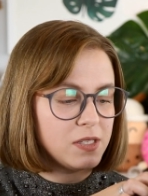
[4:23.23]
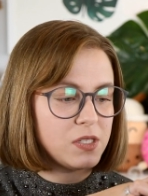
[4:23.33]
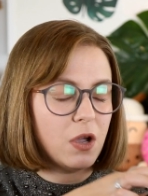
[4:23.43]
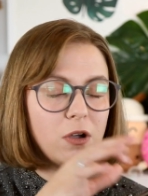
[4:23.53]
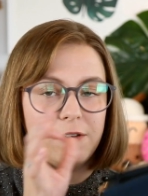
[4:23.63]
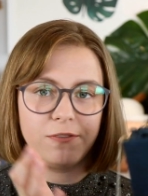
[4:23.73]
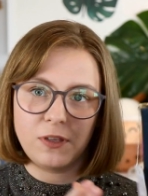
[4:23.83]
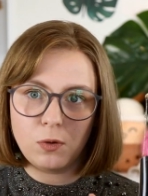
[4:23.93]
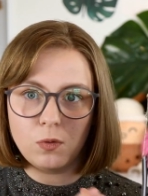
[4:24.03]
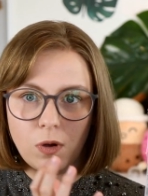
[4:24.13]
So
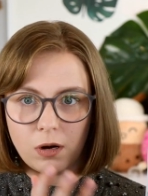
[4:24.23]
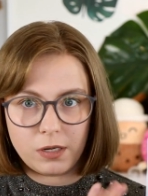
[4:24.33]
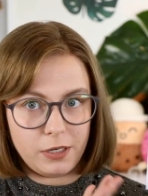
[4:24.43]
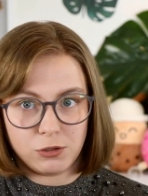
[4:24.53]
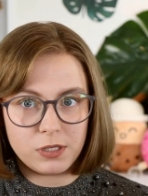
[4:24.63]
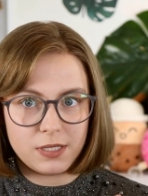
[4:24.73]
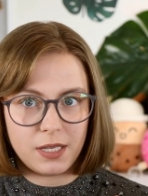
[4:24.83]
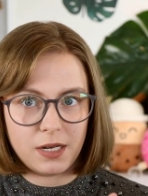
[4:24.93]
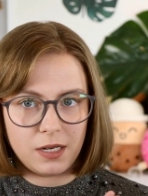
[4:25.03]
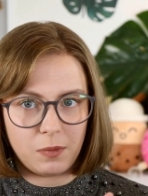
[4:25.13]
if you are
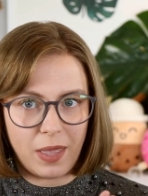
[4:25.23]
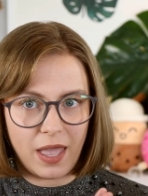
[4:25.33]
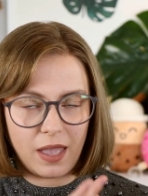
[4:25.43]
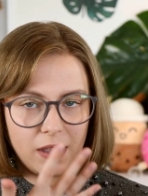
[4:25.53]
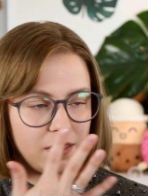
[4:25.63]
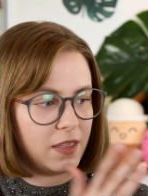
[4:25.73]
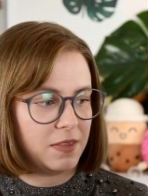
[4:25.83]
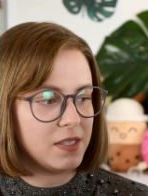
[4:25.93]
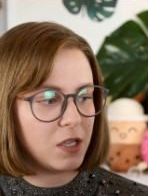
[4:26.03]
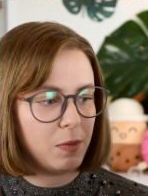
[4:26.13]
interested in a bag,
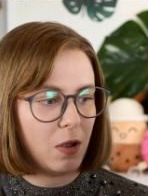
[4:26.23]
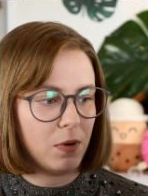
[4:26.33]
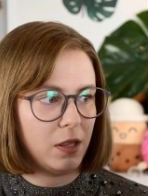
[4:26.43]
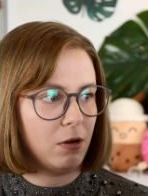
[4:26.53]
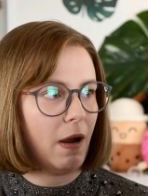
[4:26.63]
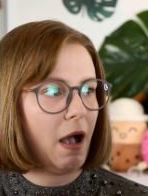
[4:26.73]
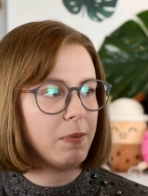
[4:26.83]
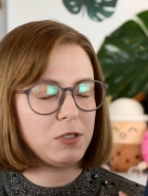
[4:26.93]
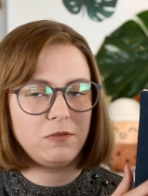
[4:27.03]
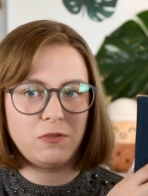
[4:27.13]
that this could be a really great
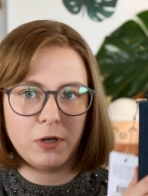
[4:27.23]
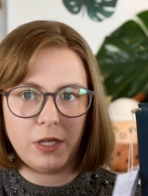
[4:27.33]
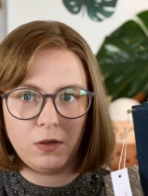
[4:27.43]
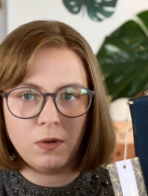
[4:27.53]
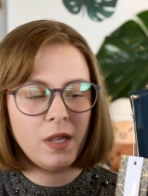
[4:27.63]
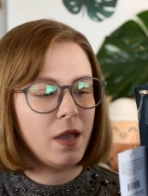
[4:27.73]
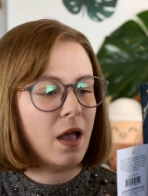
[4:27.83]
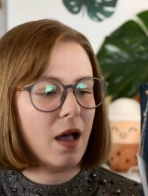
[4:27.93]
option for you.